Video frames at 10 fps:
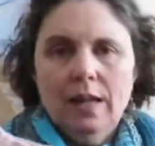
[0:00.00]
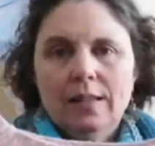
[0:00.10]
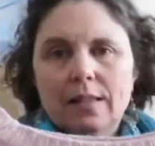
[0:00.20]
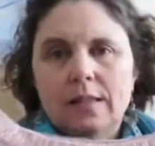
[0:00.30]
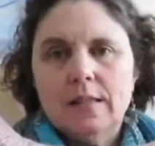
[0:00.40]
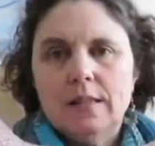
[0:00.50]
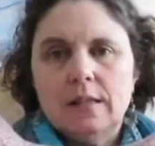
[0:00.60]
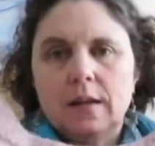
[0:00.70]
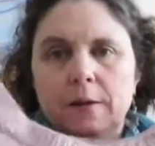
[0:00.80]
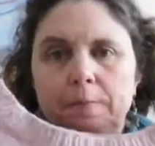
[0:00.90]
This is
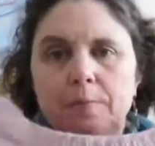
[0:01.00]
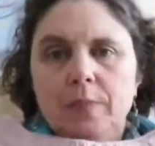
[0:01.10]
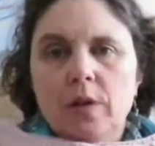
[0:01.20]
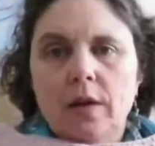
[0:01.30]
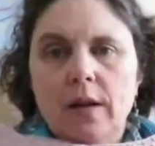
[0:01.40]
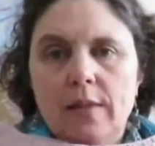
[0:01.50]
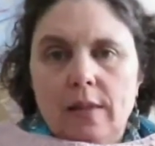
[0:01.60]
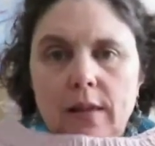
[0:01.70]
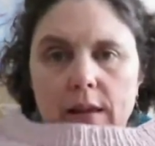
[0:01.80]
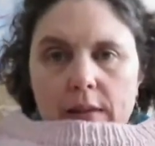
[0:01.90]
not
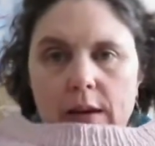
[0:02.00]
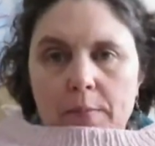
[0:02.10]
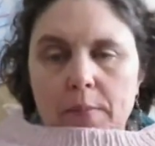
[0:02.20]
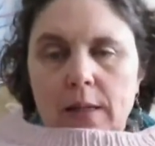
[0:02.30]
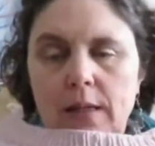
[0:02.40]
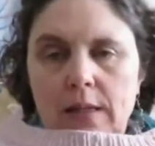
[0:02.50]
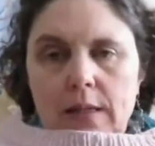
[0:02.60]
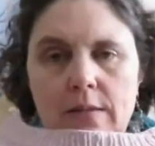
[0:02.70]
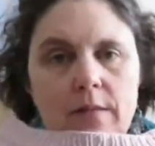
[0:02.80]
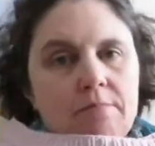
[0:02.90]
like that, but
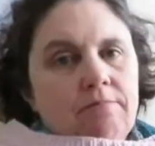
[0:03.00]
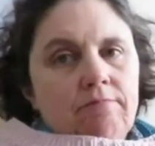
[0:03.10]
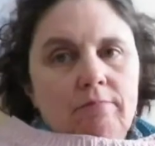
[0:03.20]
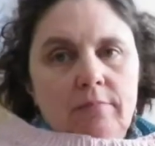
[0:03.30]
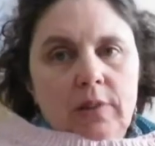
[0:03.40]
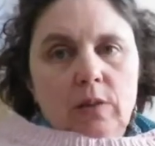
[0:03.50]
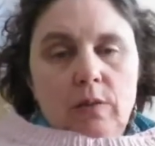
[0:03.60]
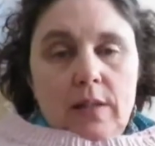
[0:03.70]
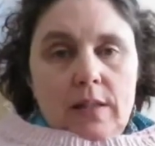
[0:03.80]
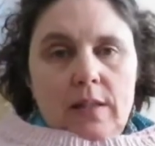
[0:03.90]
it's
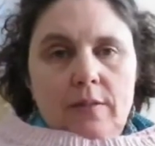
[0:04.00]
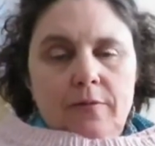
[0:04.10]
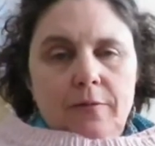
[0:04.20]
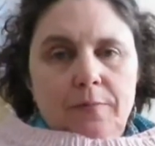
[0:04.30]
great stuff.